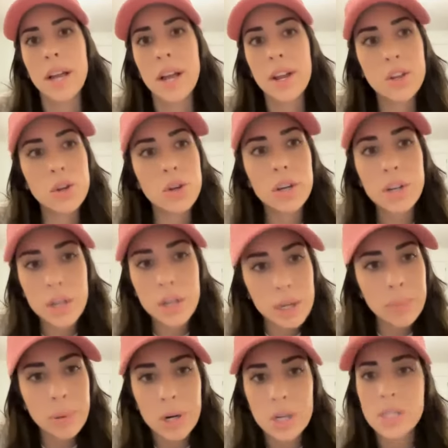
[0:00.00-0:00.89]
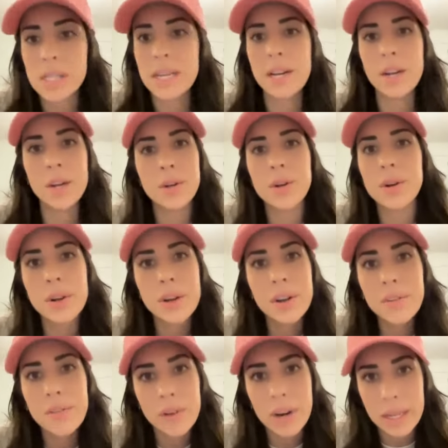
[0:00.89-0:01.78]
and you're a good person and you're a
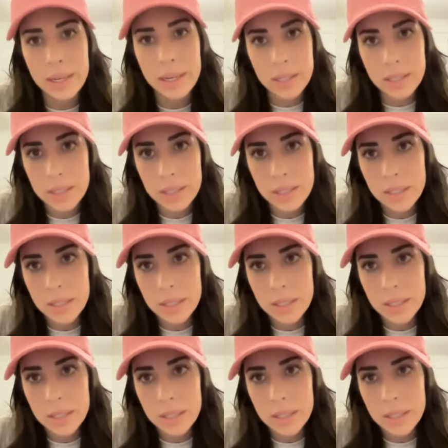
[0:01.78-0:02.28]
good friend.